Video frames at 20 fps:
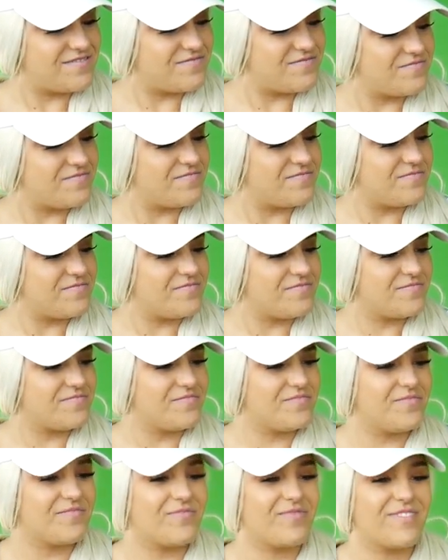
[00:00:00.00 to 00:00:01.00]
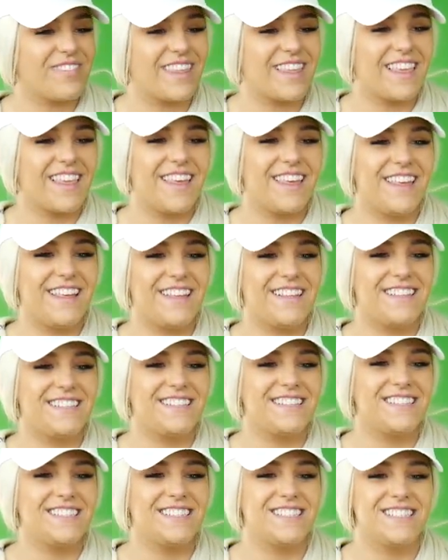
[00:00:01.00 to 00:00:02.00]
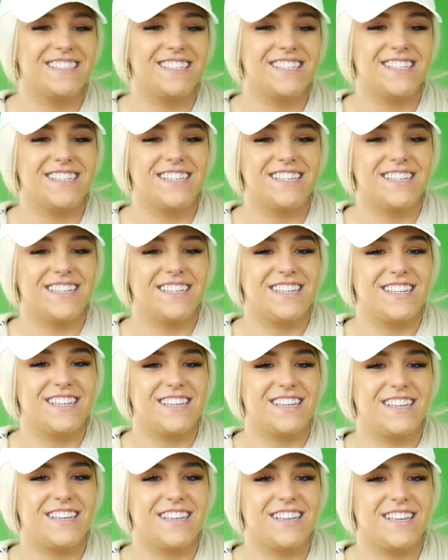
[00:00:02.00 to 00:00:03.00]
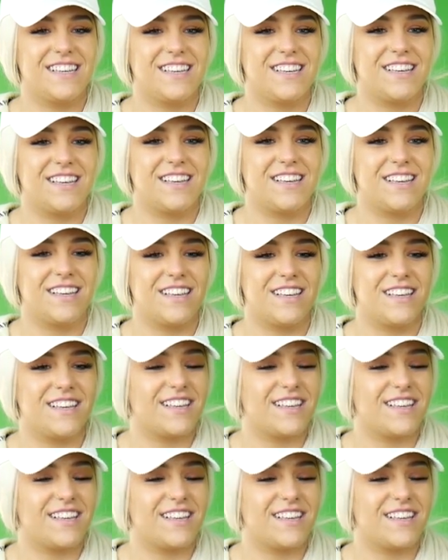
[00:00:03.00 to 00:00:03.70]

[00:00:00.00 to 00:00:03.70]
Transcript: [no speech]